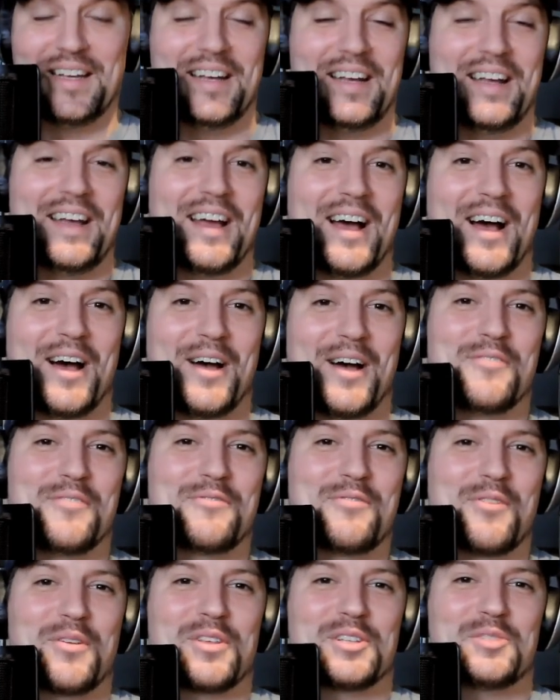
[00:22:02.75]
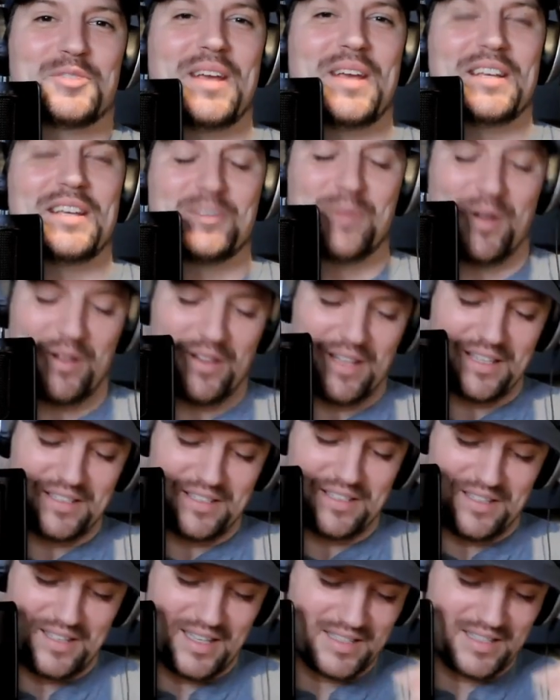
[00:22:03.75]
uh, for this piece. Good. But let,
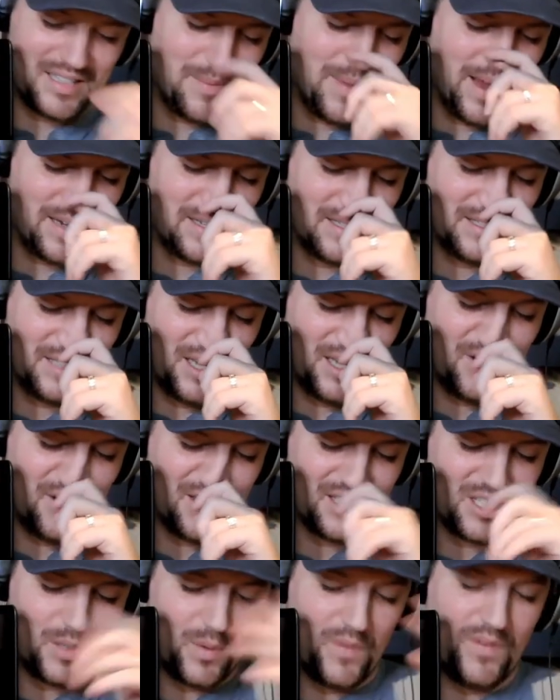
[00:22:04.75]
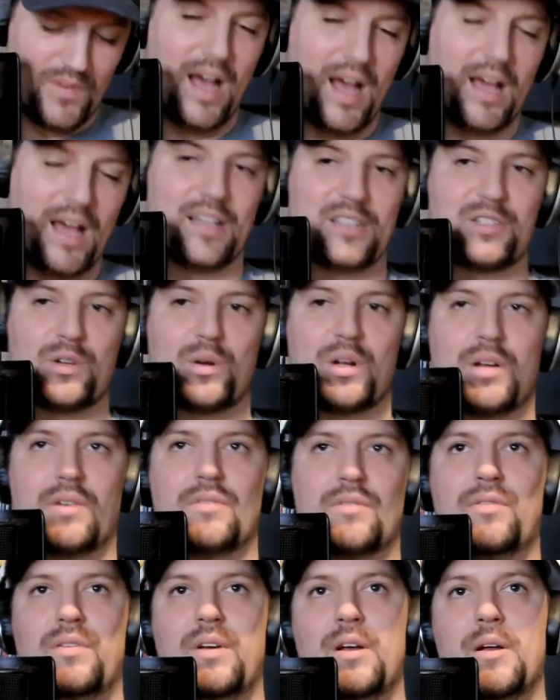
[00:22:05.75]
let's get back to self care. So we've got sort
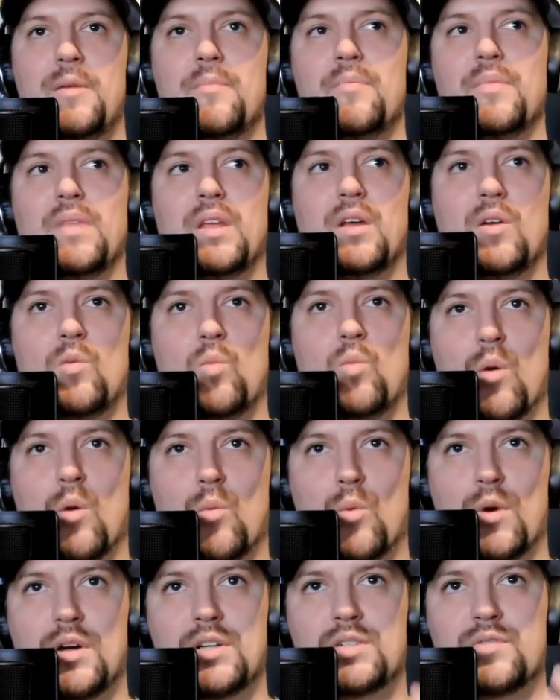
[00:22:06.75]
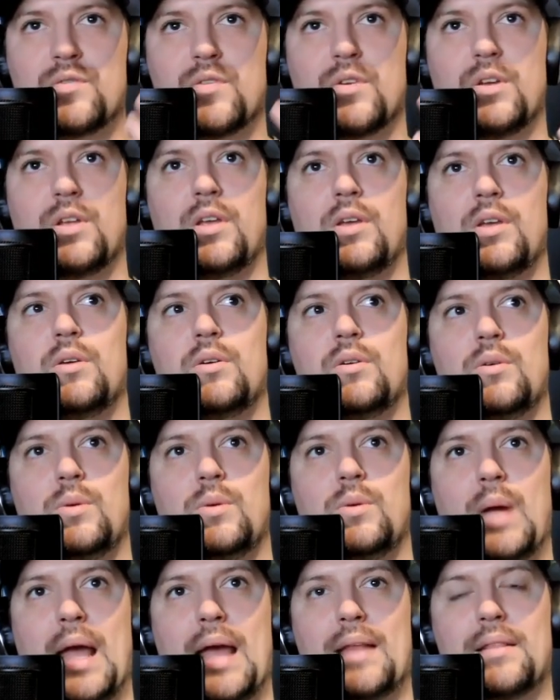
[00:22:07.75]
of what works for you
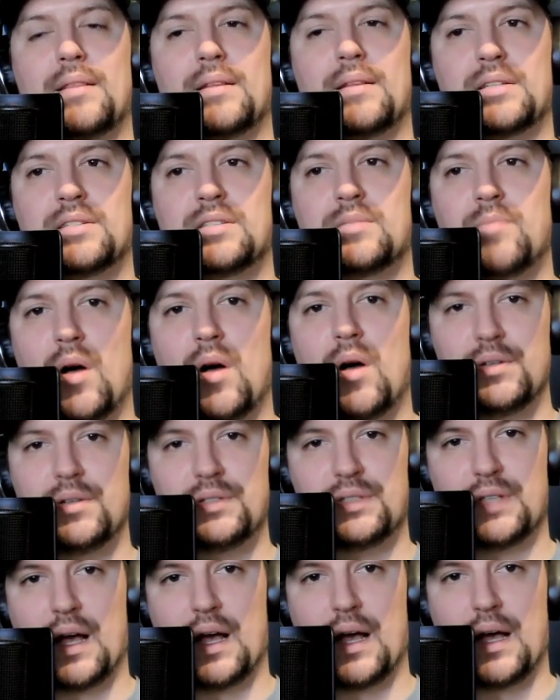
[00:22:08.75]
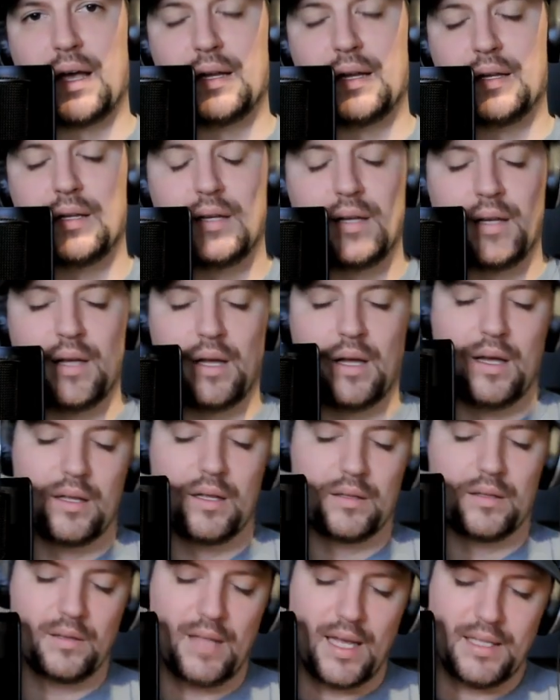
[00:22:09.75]
and the small side
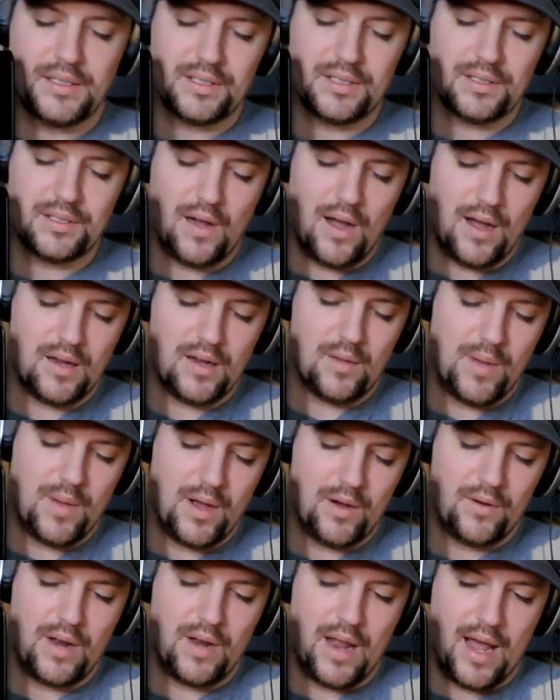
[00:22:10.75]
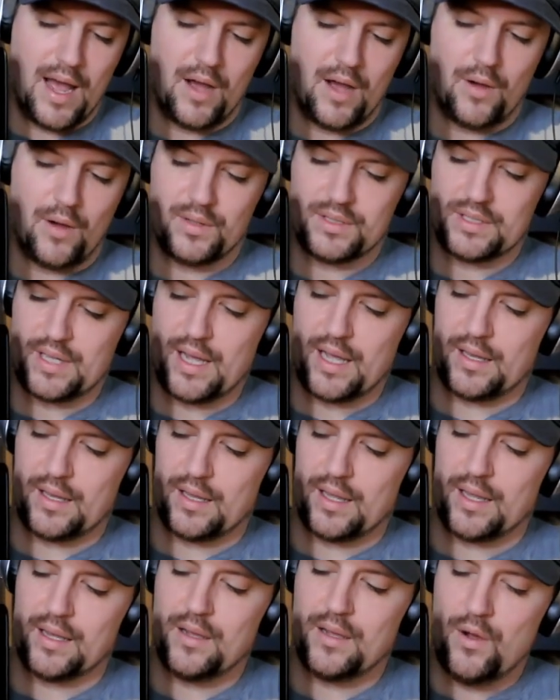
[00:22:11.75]
let's talk about now it's kind of
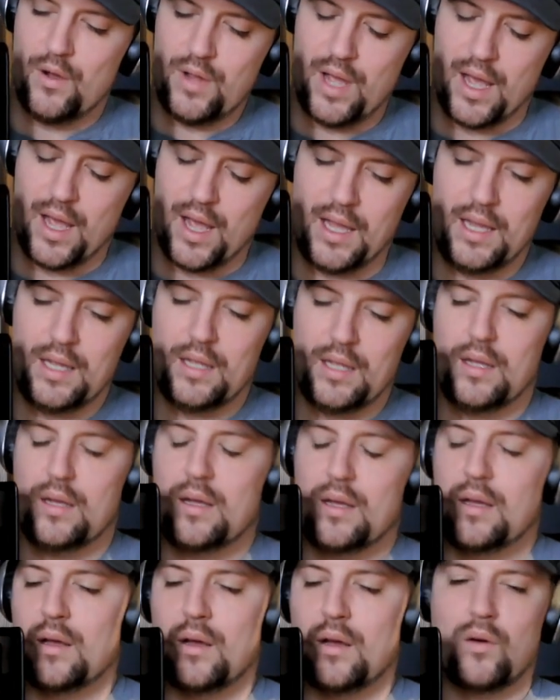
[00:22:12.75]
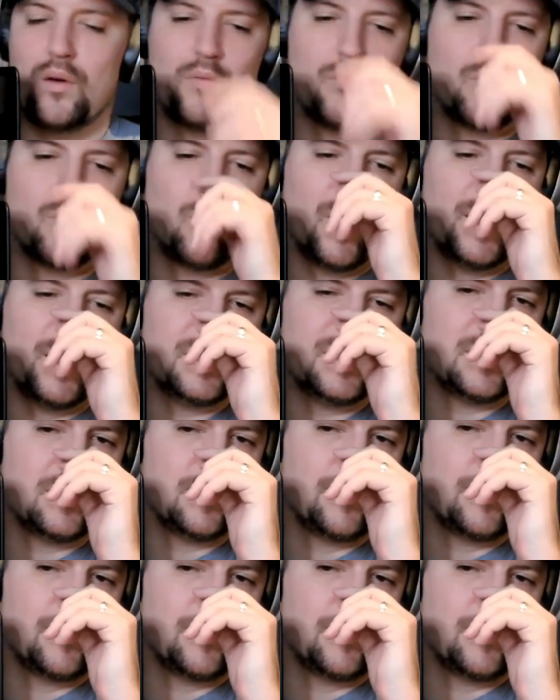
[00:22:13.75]
like okay what